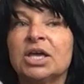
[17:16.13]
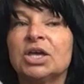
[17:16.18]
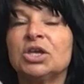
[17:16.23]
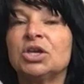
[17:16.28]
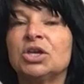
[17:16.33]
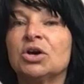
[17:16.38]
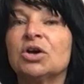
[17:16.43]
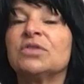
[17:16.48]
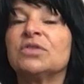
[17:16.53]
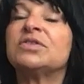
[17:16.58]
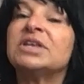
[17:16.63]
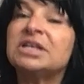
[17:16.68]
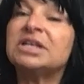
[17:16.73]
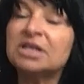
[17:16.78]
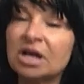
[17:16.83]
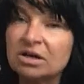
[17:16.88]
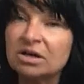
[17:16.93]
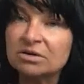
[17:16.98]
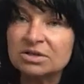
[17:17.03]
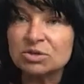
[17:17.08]
the
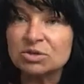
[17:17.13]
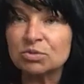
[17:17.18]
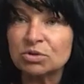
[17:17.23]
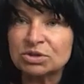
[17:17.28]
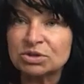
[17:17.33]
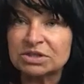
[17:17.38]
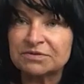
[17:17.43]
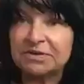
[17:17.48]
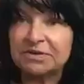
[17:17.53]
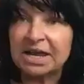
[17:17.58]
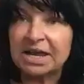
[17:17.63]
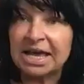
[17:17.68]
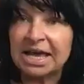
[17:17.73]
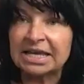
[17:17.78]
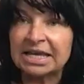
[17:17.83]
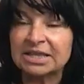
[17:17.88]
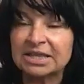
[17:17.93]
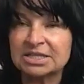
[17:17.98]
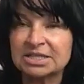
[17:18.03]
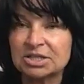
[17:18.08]
lungs will
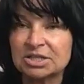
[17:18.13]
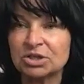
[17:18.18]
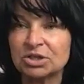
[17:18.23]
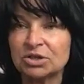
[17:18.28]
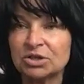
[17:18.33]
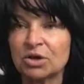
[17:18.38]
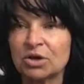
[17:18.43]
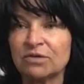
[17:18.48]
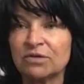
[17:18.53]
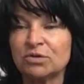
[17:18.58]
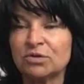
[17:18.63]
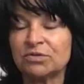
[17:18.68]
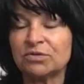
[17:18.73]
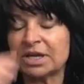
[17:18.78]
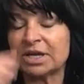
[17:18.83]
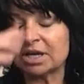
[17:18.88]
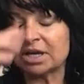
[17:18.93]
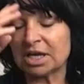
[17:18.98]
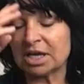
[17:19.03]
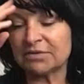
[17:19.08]
deflate. You know, if
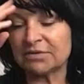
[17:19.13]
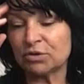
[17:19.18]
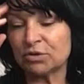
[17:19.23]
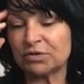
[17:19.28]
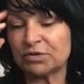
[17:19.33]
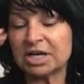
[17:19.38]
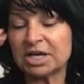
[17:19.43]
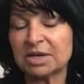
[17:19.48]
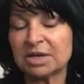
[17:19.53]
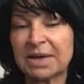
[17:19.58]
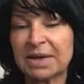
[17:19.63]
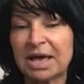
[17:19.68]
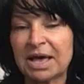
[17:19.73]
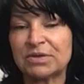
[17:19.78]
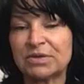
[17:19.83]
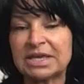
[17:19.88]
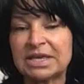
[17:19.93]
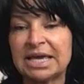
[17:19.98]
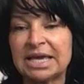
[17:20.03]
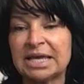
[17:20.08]
you think about
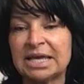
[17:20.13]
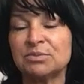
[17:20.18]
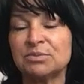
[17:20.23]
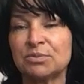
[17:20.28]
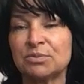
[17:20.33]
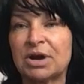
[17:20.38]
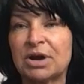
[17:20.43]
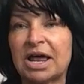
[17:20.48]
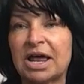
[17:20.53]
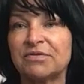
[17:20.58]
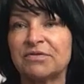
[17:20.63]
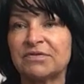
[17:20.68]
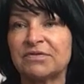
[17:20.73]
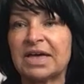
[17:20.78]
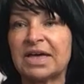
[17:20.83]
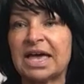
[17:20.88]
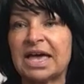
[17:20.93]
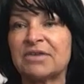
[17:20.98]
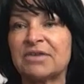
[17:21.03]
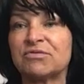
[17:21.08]
the in breath,
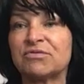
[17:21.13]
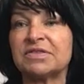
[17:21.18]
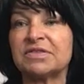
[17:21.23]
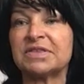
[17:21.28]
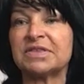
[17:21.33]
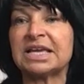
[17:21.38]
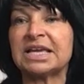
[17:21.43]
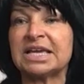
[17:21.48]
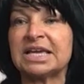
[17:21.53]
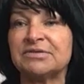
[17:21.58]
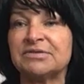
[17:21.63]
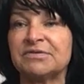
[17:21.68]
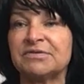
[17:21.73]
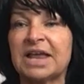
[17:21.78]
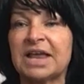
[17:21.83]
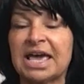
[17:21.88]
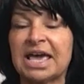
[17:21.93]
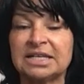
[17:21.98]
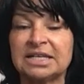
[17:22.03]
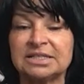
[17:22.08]
everything
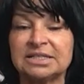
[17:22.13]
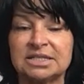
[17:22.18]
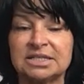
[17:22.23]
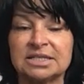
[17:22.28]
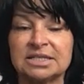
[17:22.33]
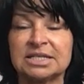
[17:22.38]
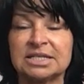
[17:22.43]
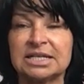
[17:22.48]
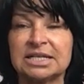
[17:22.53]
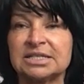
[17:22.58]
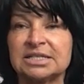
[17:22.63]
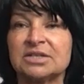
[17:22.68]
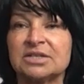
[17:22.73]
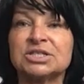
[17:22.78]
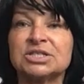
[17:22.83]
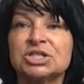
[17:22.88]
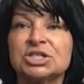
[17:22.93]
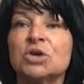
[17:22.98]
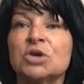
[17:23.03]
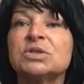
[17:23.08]
inflates, doesn't it? So
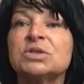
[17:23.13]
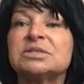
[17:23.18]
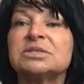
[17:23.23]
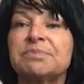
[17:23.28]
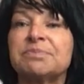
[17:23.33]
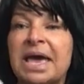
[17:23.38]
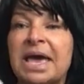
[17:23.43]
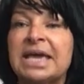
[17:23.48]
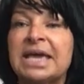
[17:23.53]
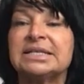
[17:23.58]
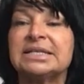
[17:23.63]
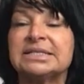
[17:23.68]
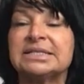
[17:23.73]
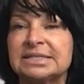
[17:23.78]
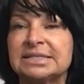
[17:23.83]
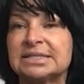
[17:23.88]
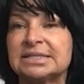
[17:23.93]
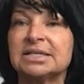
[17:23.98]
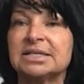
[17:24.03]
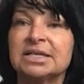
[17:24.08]
there's no space
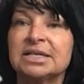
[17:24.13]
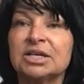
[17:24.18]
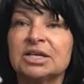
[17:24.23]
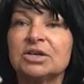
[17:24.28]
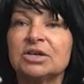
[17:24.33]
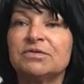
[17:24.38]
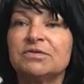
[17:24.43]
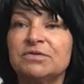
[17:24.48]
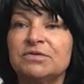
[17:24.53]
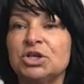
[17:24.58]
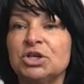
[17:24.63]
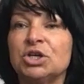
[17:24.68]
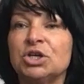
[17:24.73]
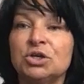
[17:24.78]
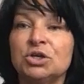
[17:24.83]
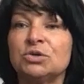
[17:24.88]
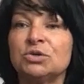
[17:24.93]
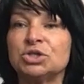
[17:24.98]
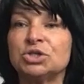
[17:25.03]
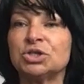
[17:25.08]
for
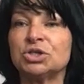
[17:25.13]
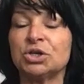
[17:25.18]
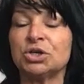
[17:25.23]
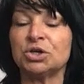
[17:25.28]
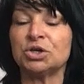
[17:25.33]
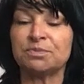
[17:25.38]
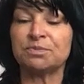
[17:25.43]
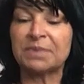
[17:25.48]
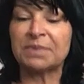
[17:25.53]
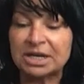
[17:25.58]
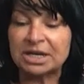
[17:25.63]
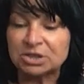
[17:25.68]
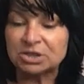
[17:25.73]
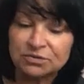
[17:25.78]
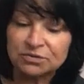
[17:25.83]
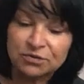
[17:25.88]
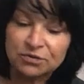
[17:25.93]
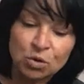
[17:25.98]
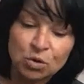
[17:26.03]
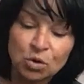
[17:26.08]
you to bend
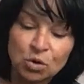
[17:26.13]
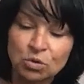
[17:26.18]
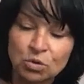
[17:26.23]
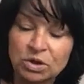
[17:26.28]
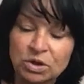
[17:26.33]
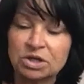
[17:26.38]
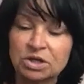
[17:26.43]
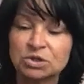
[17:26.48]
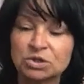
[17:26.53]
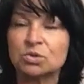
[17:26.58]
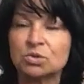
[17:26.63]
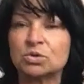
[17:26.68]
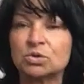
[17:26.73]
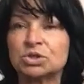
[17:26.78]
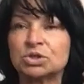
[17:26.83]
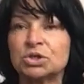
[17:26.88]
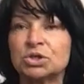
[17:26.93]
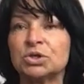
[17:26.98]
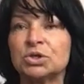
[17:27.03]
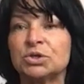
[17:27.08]
forward or
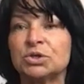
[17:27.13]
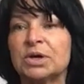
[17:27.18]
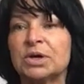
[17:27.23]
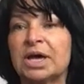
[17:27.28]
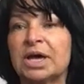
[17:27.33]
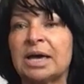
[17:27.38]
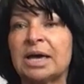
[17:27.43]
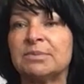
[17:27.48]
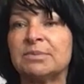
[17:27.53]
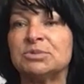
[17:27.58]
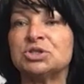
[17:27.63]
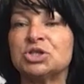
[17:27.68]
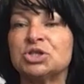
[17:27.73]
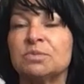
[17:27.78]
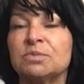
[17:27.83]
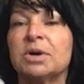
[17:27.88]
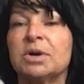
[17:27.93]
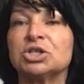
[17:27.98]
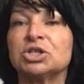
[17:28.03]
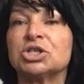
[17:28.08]
to
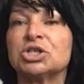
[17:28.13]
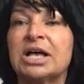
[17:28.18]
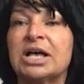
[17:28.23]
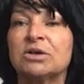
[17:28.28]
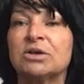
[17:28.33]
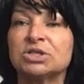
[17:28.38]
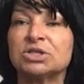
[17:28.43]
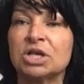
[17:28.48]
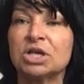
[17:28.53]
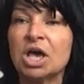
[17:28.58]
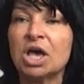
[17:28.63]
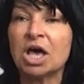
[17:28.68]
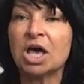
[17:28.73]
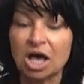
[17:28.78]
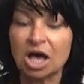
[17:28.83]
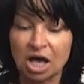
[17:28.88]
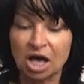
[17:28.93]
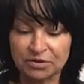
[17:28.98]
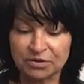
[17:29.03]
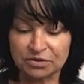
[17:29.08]
do much else
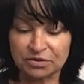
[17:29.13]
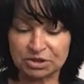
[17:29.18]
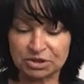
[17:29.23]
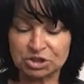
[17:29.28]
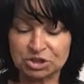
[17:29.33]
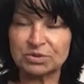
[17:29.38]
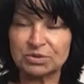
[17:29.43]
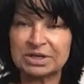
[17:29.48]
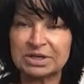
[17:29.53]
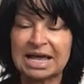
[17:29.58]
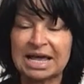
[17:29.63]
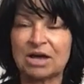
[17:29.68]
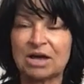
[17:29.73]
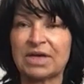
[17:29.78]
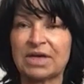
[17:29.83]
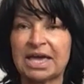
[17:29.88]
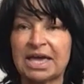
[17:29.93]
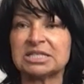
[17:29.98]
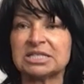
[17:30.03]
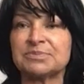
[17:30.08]
other than to allow
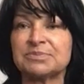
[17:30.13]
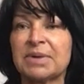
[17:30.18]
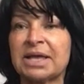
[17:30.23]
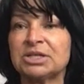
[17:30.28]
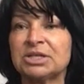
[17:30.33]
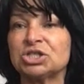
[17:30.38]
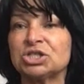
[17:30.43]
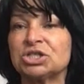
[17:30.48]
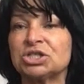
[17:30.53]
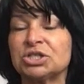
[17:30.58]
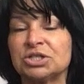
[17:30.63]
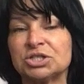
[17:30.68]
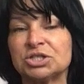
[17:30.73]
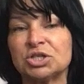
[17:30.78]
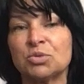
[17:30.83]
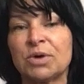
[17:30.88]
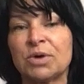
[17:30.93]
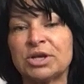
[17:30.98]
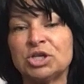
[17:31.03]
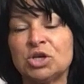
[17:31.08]
that expansion.
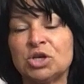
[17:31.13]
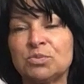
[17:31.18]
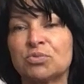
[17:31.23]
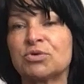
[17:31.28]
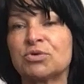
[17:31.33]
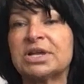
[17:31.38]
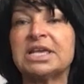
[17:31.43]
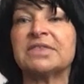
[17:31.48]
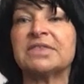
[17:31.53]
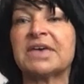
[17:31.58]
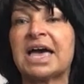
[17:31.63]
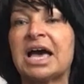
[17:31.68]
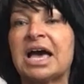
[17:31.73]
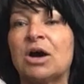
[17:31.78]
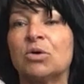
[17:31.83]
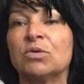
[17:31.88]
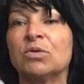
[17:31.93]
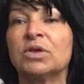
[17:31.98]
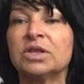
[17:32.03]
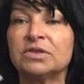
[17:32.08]
So when you breathe
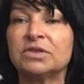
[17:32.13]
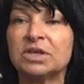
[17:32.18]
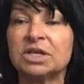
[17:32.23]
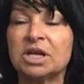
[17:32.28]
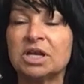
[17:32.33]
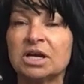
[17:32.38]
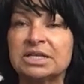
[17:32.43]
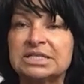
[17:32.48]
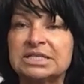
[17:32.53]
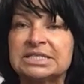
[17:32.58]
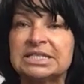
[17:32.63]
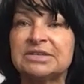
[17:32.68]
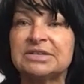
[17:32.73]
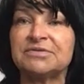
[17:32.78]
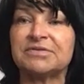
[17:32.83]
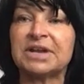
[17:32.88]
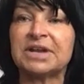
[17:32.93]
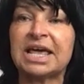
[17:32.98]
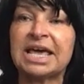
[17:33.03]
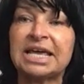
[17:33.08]
out, the lungs
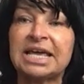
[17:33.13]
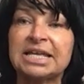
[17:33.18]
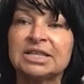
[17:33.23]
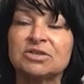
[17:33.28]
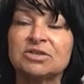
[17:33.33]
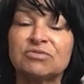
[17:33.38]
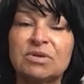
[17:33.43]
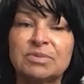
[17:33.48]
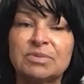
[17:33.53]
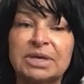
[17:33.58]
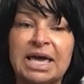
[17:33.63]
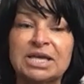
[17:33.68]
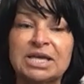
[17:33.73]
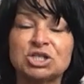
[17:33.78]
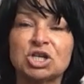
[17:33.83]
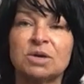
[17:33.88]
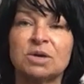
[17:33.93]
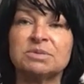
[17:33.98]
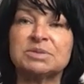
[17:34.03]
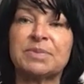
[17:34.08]
deflate, the rib
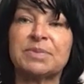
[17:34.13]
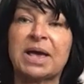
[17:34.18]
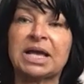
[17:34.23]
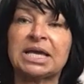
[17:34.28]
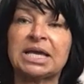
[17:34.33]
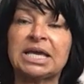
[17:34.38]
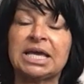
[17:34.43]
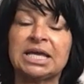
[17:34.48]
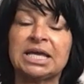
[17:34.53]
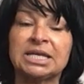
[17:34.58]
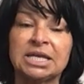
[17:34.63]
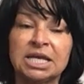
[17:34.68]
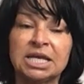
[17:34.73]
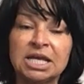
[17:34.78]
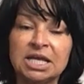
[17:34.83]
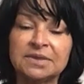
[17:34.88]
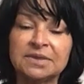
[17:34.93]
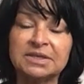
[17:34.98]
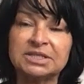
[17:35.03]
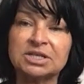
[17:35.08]
cage comes back in,
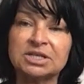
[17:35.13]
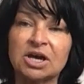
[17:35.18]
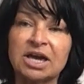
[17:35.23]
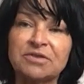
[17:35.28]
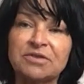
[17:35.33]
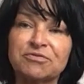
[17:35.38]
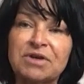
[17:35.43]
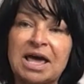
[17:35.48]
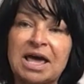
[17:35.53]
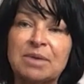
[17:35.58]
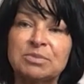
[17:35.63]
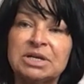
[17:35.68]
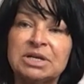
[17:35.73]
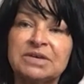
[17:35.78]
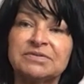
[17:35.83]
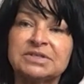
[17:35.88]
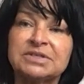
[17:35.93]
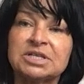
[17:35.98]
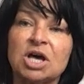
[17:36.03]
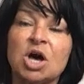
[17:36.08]
the diaphragm
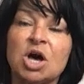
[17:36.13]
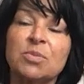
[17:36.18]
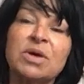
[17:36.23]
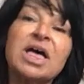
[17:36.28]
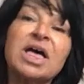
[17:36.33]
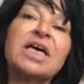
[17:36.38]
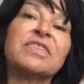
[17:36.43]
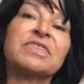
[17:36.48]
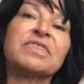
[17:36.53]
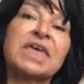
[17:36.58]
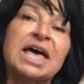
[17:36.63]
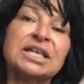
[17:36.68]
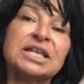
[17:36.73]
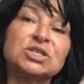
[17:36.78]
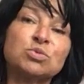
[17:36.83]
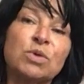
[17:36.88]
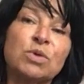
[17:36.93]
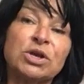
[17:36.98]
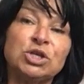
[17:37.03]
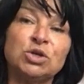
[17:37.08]
lifts up.
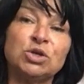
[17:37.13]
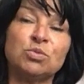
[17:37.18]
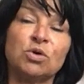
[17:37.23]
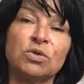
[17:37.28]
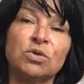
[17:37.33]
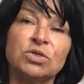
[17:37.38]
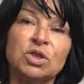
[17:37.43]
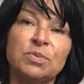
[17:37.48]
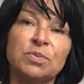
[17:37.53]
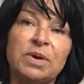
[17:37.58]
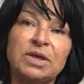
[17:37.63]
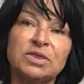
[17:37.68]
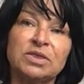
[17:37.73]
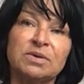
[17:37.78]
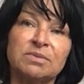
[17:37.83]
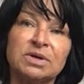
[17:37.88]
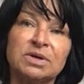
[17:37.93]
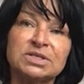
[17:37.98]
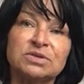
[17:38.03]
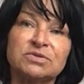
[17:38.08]
That's when you want
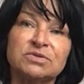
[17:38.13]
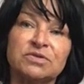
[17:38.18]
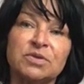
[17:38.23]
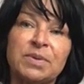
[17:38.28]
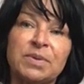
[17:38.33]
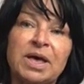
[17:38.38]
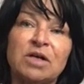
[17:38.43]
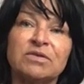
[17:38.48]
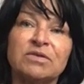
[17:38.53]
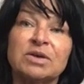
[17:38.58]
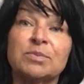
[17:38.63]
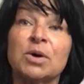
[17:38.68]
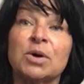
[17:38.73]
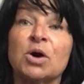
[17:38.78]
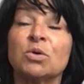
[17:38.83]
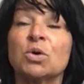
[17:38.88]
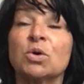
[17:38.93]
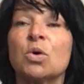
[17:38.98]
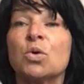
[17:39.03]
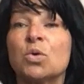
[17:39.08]
the muscles of the pelvic
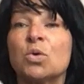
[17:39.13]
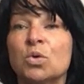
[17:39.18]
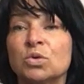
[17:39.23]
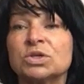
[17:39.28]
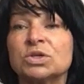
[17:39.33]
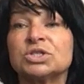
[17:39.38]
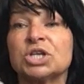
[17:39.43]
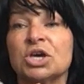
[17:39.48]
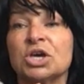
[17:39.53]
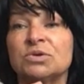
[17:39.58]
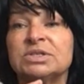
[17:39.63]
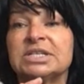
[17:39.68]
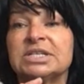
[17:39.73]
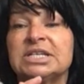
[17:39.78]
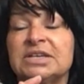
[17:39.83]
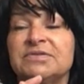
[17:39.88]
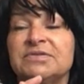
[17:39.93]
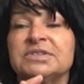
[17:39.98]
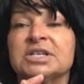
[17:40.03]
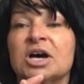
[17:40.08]
bowl also to
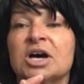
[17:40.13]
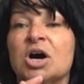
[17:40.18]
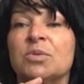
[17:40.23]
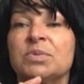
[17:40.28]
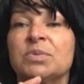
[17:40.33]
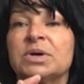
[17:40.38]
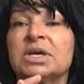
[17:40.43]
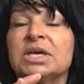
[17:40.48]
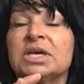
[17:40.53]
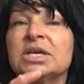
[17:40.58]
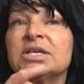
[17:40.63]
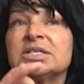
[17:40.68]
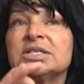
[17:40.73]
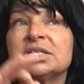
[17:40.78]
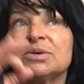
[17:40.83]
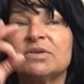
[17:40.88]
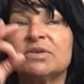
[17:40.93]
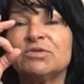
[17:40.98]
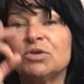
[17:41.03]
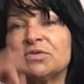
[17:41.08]
lift up.
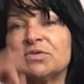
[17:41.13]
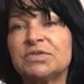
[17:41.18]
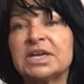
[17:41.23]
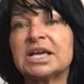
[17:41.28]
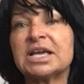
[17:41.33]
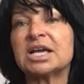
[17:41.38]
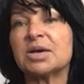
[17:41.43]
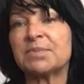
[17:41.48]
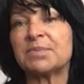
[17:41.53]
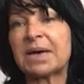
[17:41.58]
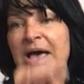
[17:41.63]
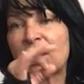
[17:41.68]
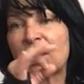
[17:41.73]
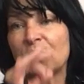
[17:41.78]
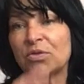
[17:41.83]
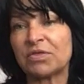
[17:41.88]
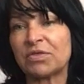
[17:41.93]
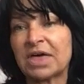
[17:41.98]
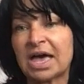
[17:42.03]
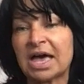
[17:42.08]
So if you think
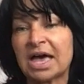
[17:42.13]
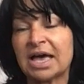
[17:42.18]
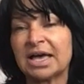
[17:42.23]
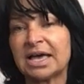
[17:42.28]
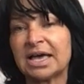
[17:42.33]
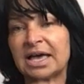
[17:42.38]
about that